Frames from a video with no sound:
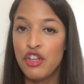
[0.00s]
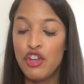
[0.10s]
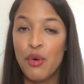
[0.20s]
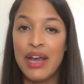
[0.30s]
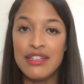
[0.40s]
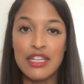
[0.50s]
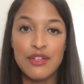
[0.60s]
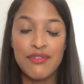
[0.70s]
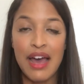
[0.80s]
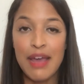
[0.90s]

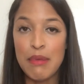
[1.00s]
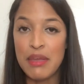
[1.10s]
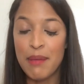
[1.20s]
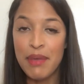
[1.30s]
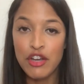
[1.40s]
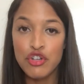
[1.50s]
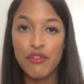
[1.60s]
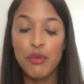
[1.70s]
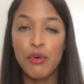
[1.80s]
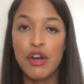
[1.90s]
identify maybe a picture
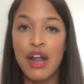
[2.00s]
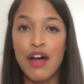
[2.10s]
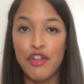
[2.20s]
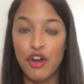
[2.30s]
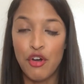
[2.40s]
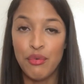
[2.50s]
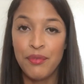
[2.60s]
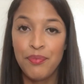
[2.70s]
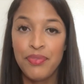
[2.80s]
of the word on their own.